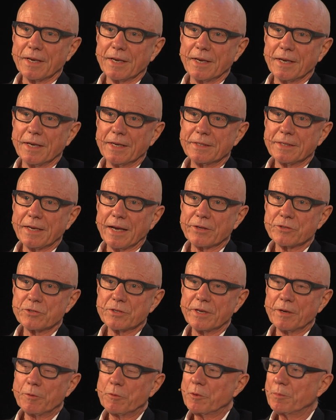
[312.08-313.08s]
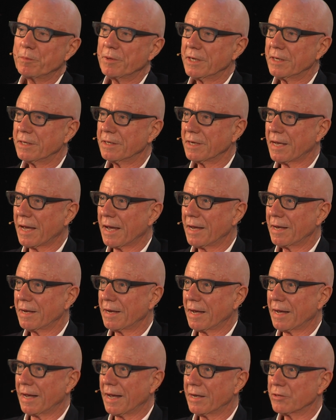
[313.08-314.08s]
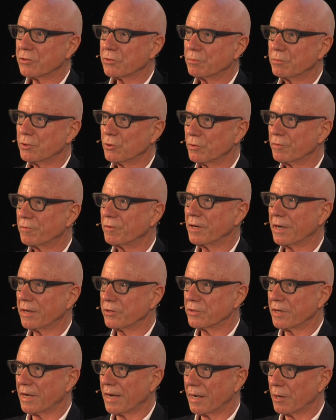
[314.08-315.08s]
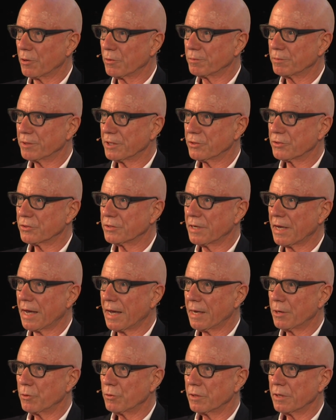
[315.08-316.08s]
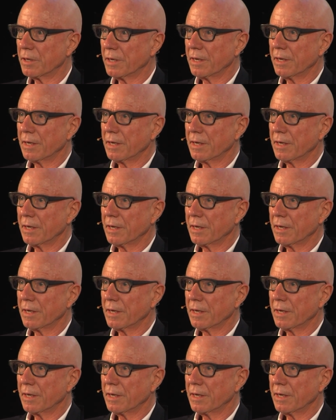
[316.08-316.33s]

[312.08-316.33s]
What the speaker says: it has never been as beautiful as now, because now